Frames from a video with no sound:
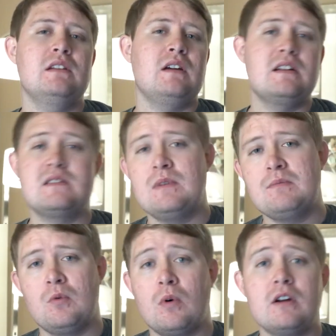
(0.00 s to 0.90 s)
and tons of
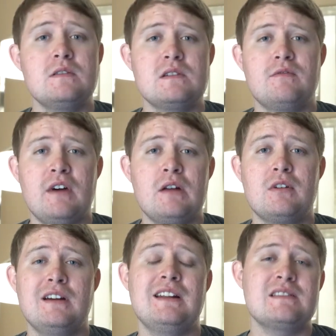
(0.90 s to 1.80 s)
people weren't using Final
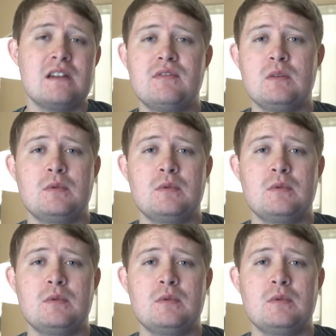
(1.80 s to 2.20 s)
Cut except for